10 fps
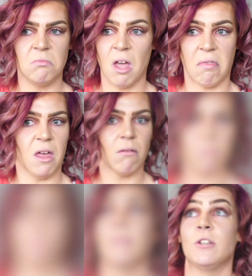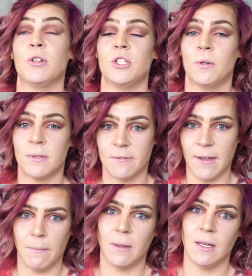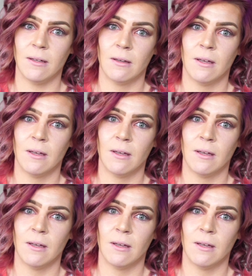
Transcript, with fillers: nothing. They treat you as family.